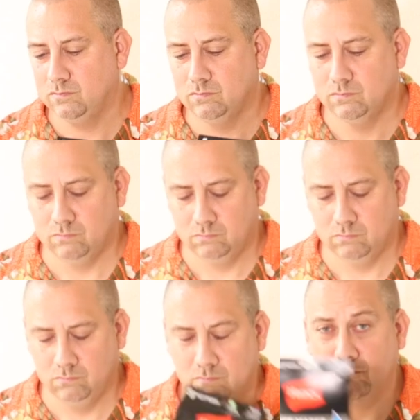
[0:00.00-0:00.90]

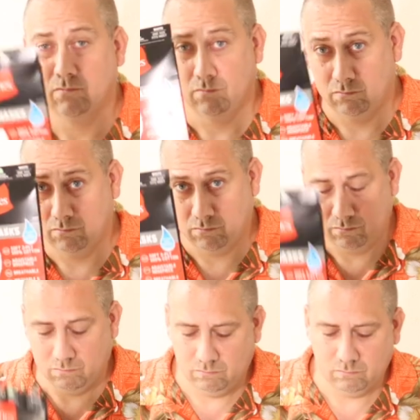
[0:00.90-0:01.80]

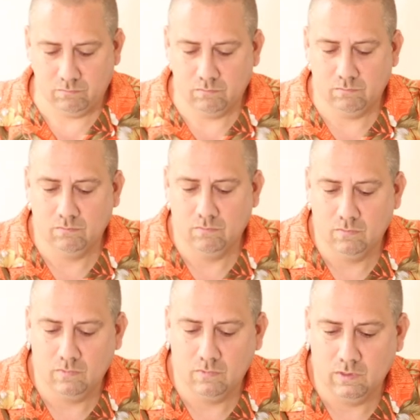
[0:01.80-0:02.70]

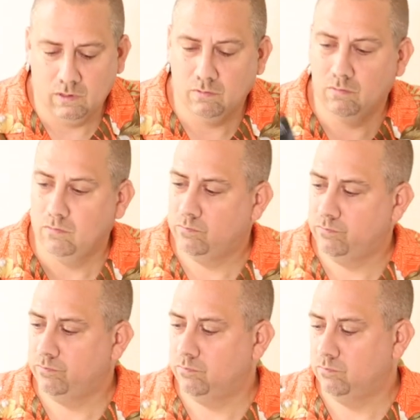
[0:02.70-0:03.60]

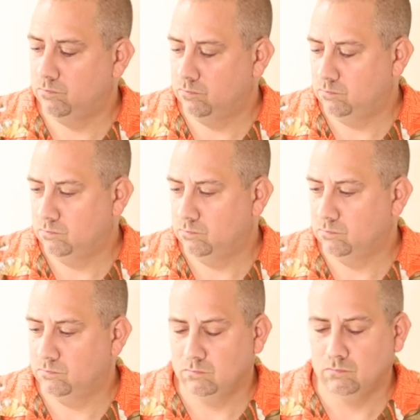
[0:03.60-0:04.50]

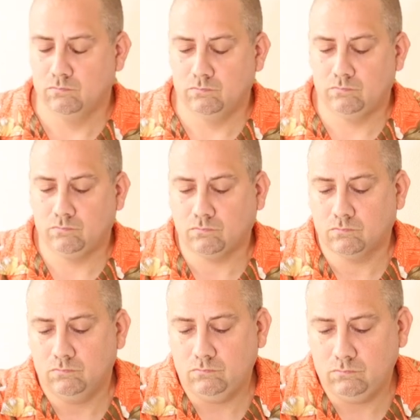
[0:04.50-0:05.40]

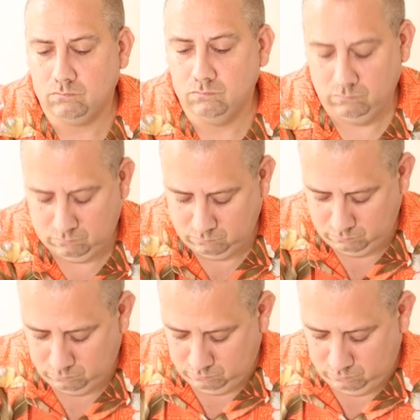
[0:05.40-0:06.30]

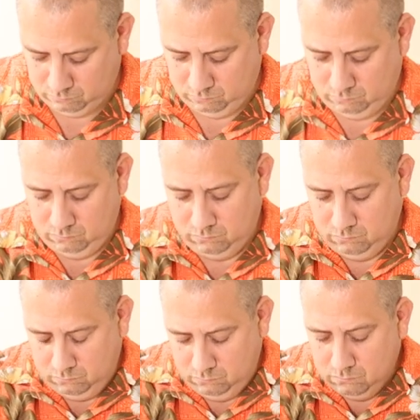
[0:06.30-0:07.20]

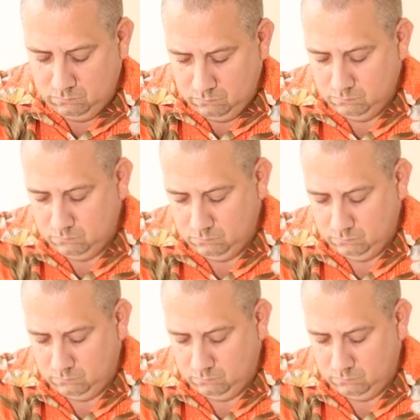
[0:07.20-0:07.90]
(not speaking)